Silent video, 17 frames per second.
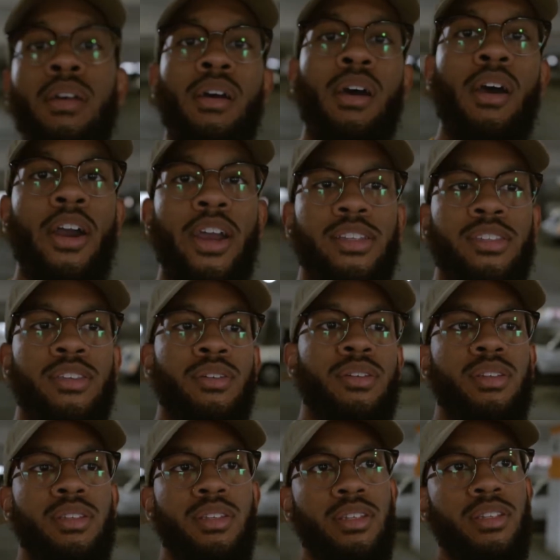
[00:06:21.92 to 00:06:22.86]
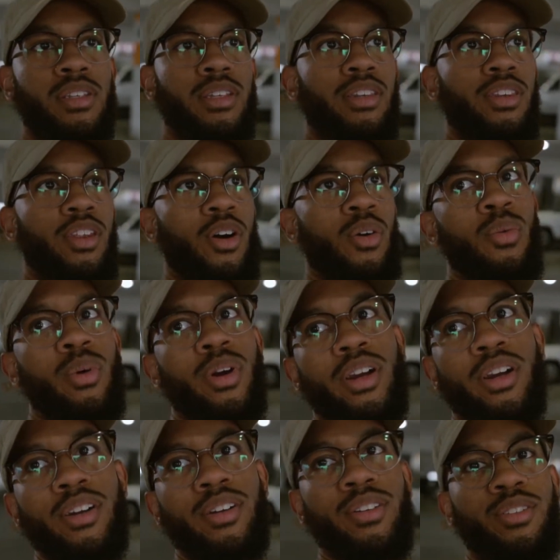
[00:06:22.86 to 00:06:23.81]
All right, so this isn't
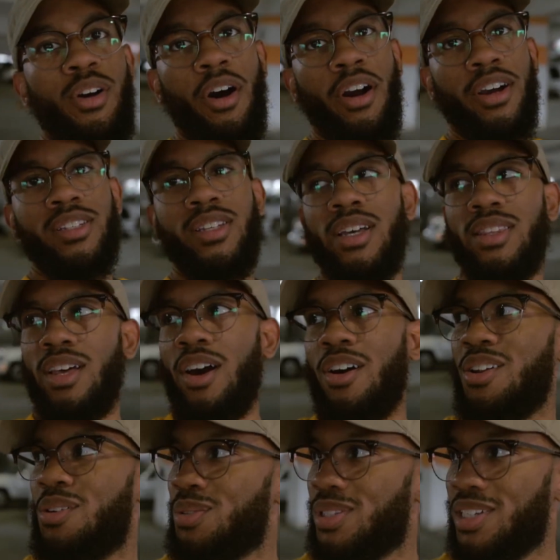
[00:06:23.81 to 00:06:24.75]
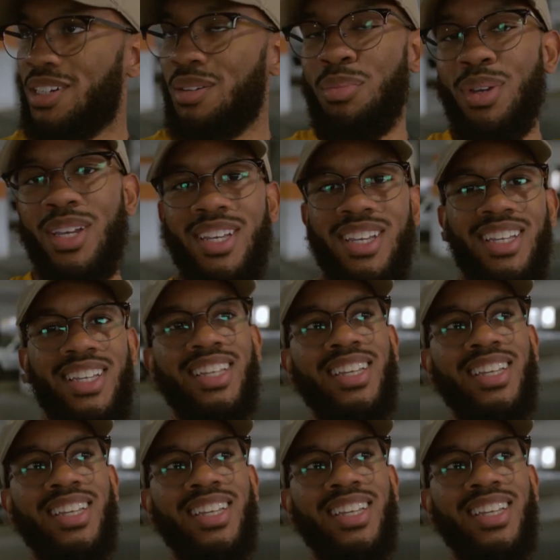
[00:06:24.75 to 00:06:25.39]
nowhere dark as I thought it was gonna be,